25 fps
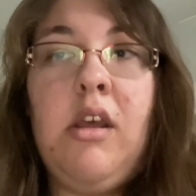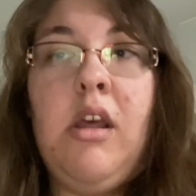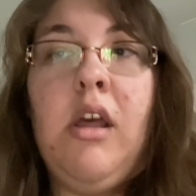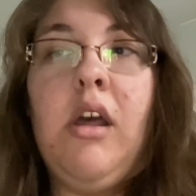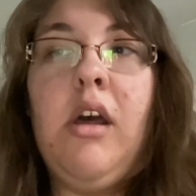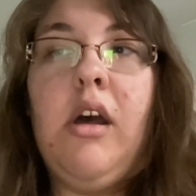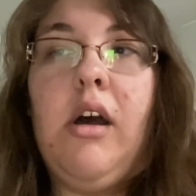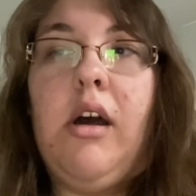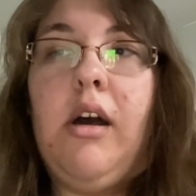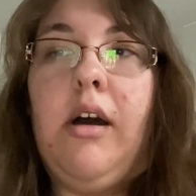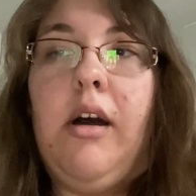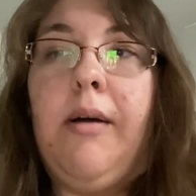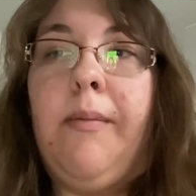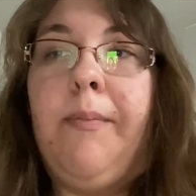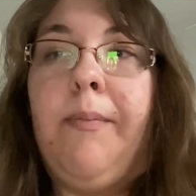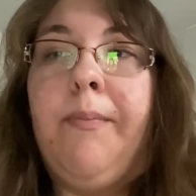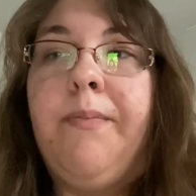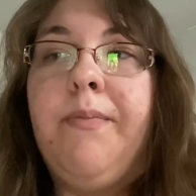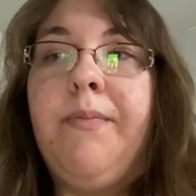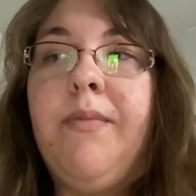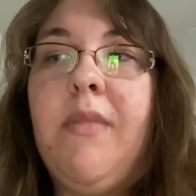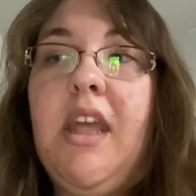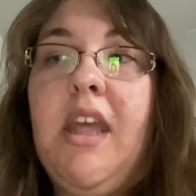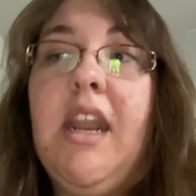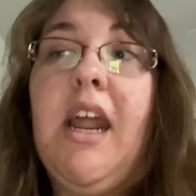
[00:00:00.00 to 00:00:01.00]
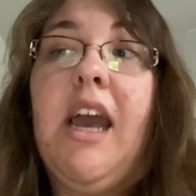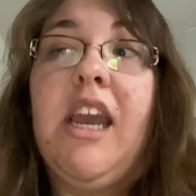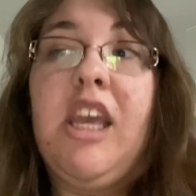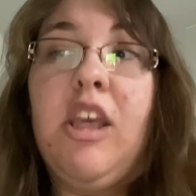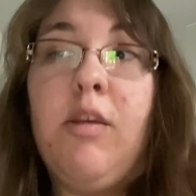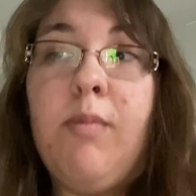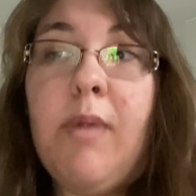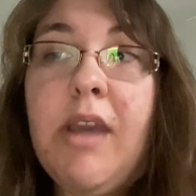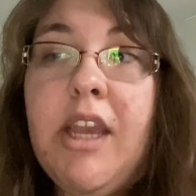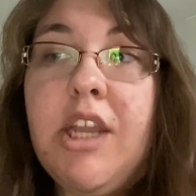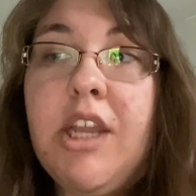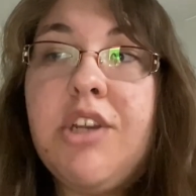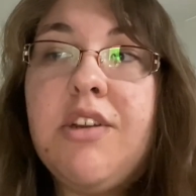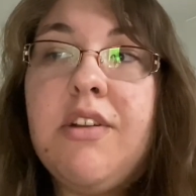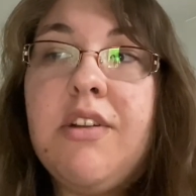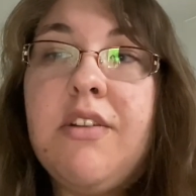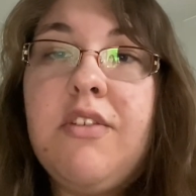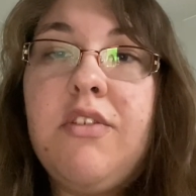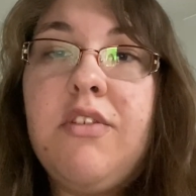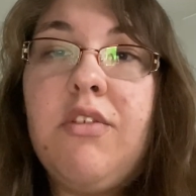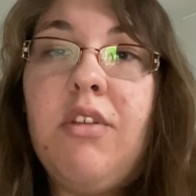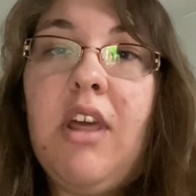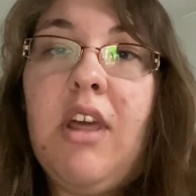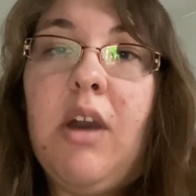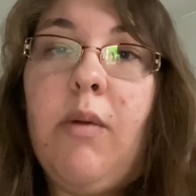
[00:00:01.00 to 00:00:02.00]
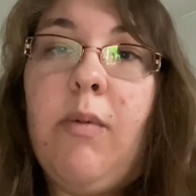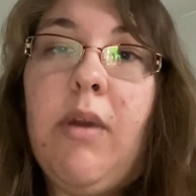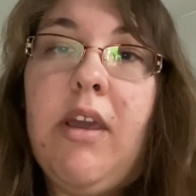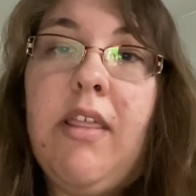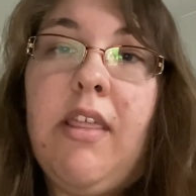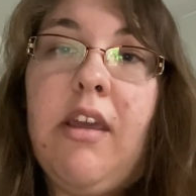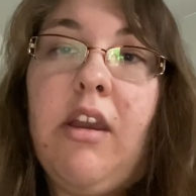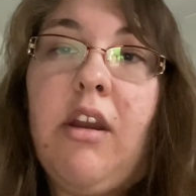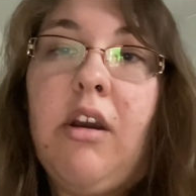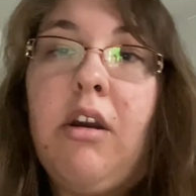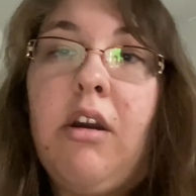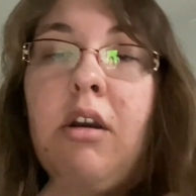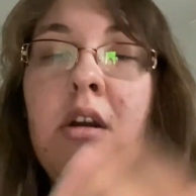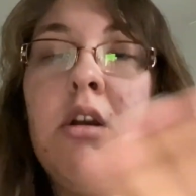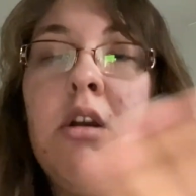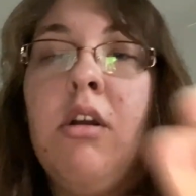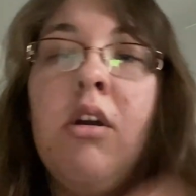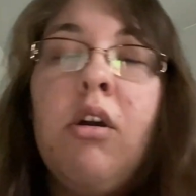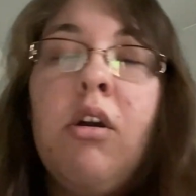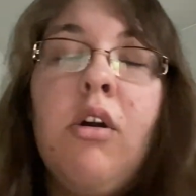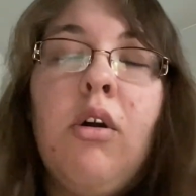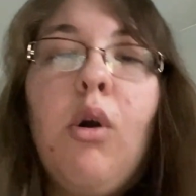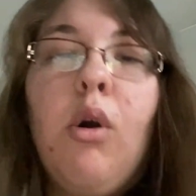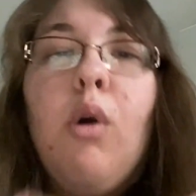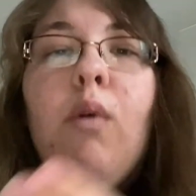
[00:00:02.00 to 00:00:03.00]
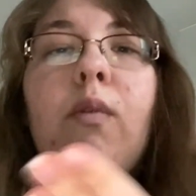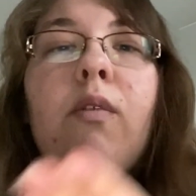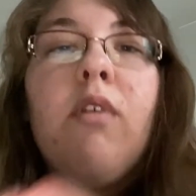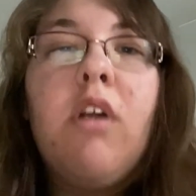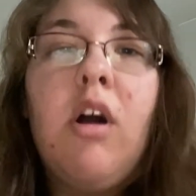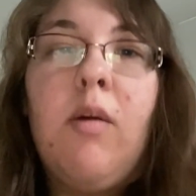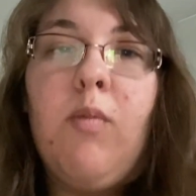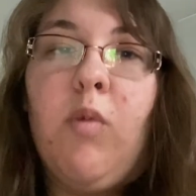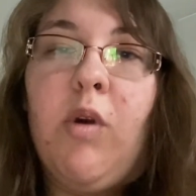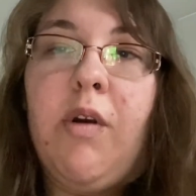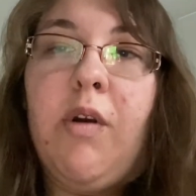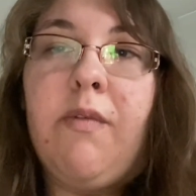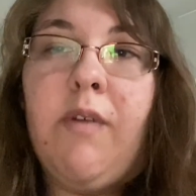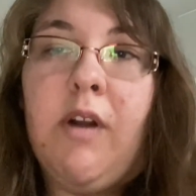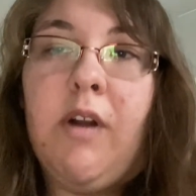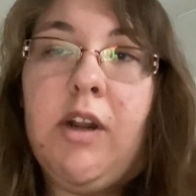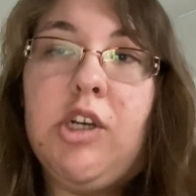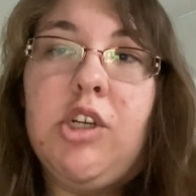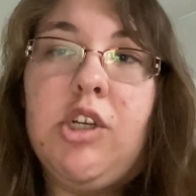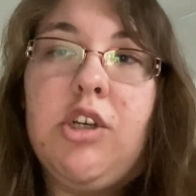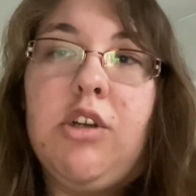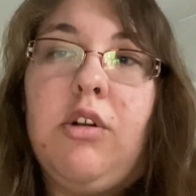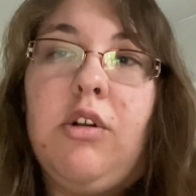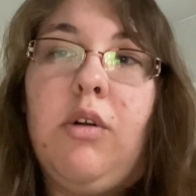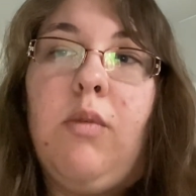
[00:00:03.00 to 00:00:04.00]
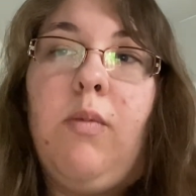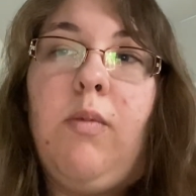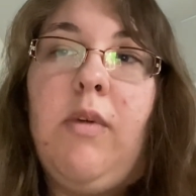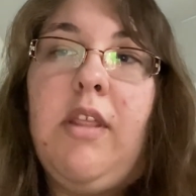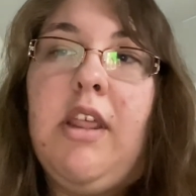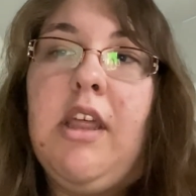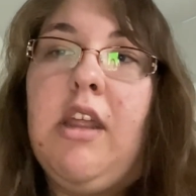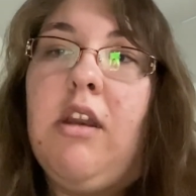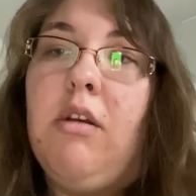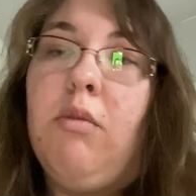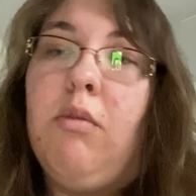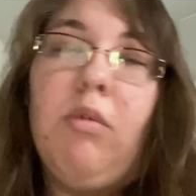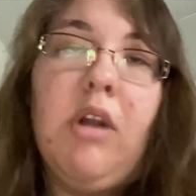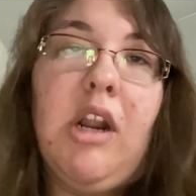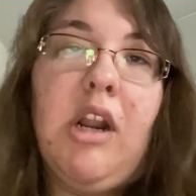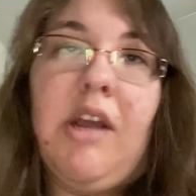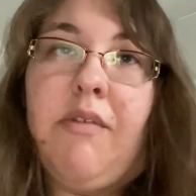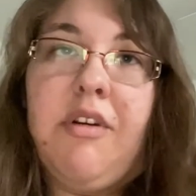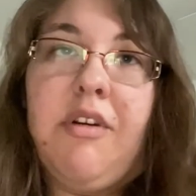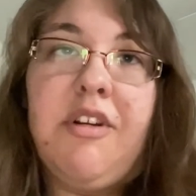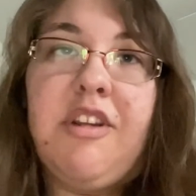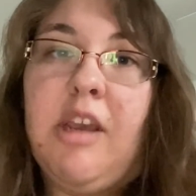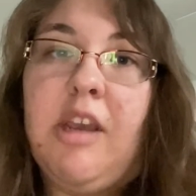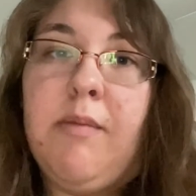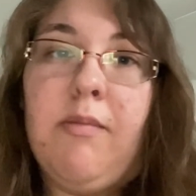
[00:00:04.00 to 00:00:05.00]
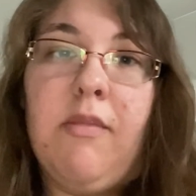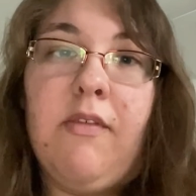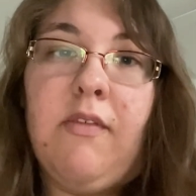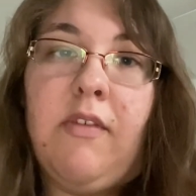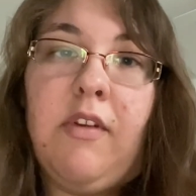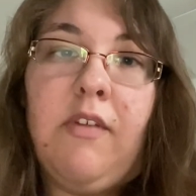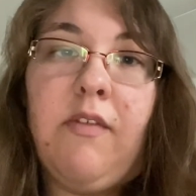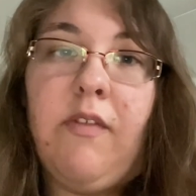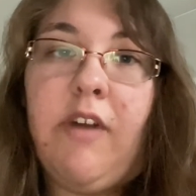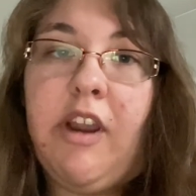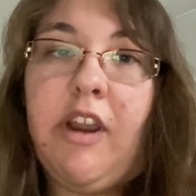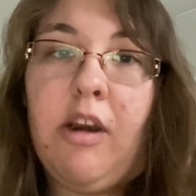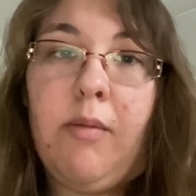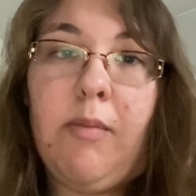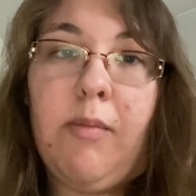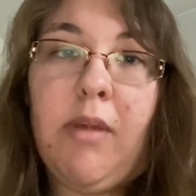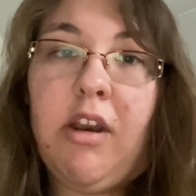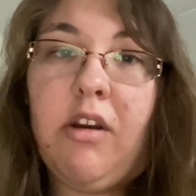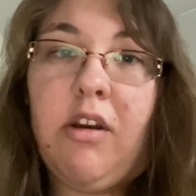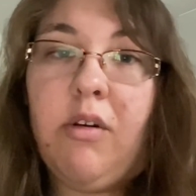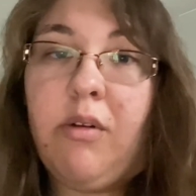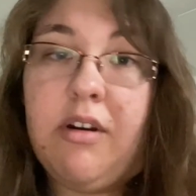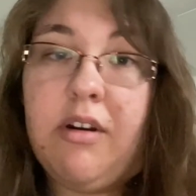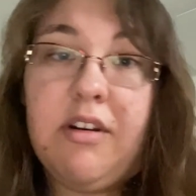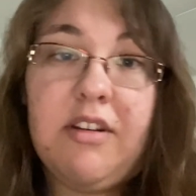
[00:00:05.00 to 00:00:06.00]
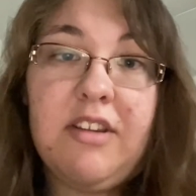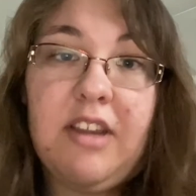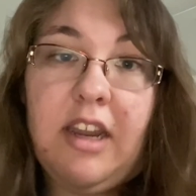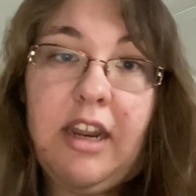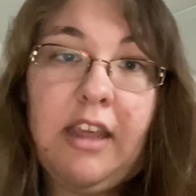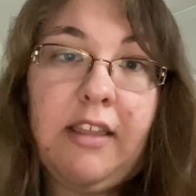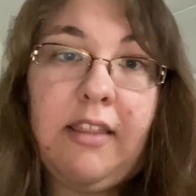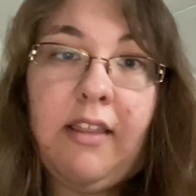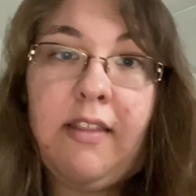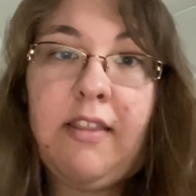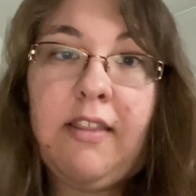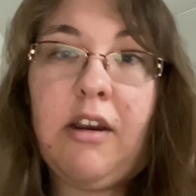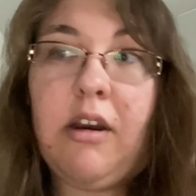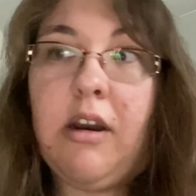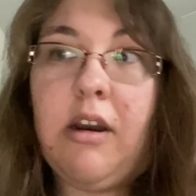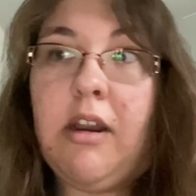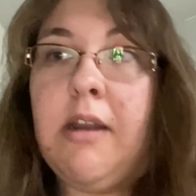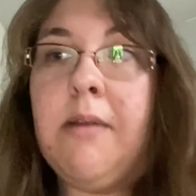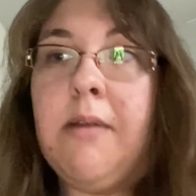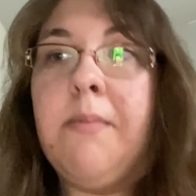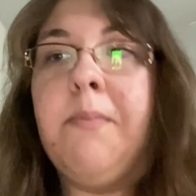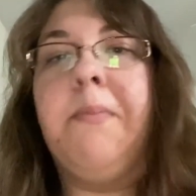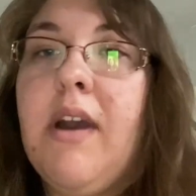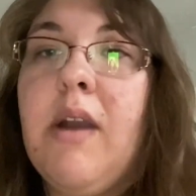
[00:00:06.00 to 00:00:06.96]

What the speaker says: and occupations, so that way they are overall more functional within whatever type of environment or setting that they're in.